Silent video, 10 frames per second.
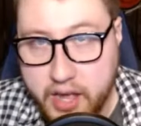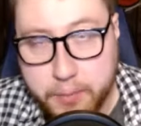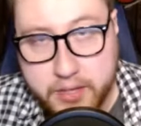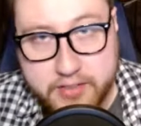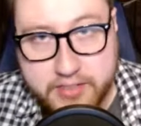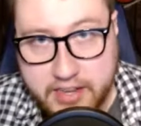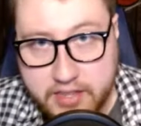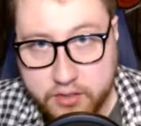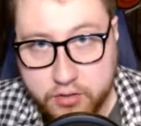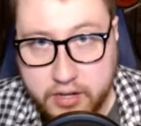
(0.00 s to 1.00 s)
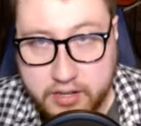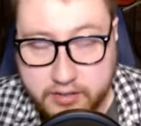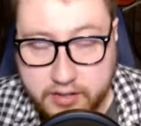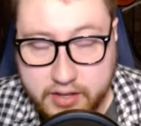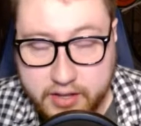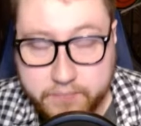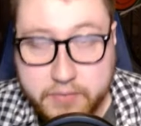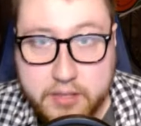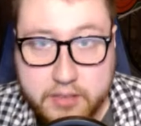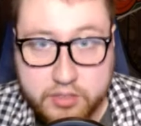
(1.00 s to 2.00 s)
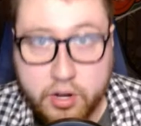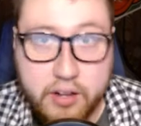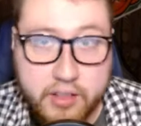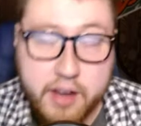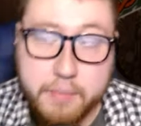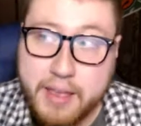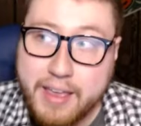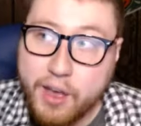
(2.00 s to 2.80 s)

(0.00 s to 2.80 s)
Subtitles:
Hopkins in the starting lineup.